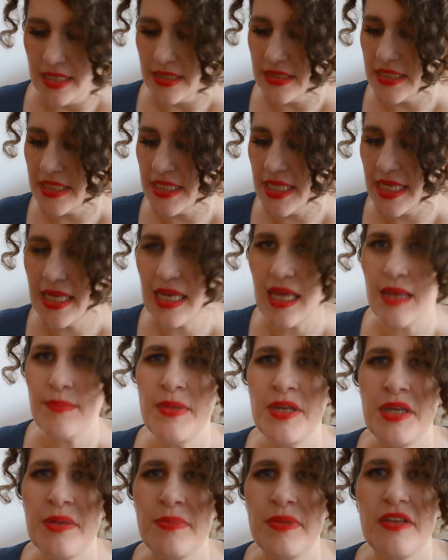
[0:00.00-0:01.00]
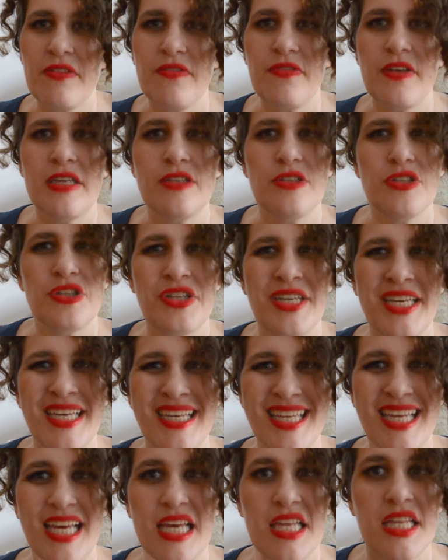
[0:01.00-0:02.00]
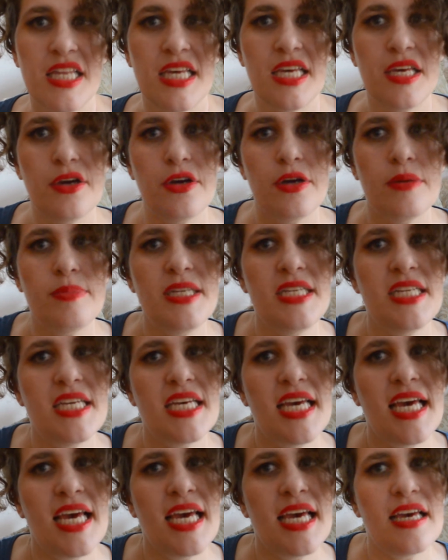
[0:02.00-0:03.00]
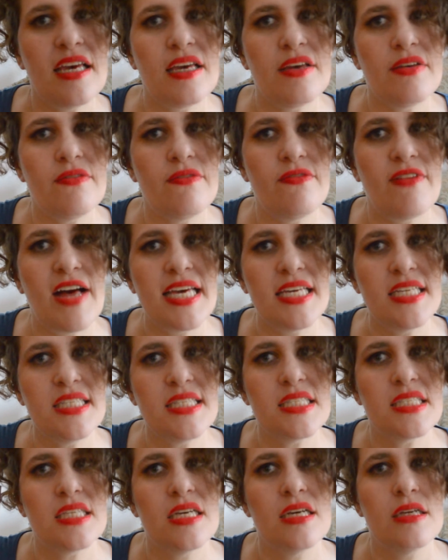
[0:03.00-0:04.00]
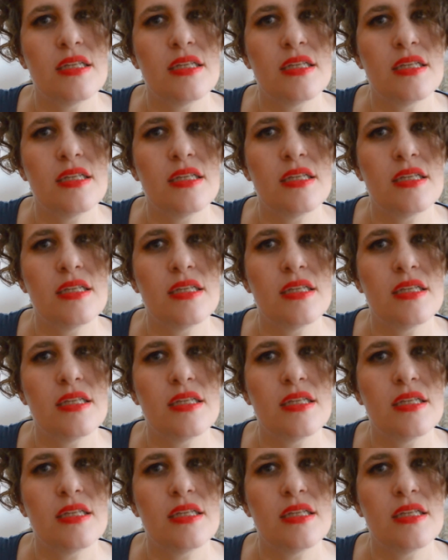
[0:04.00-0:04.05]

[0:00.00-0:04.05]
Today I'm going to be featuring the Urban Decay Vice